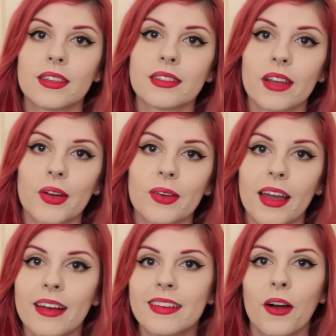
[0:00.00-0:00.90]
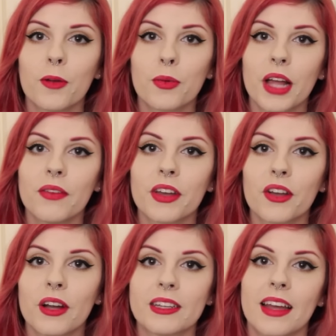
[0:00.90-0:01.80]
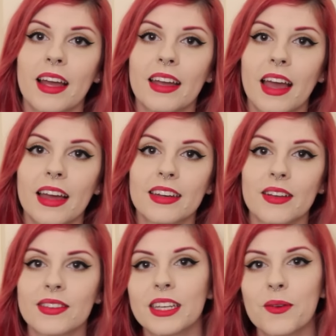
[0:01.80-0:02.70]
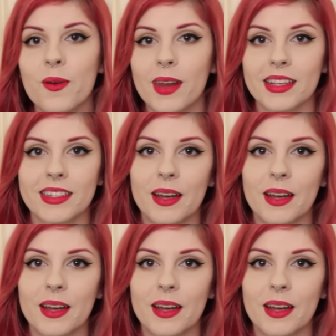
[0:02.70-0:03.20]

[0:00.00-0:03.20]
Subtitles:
So yeah, hope you're all having a great day, and I'll see you all next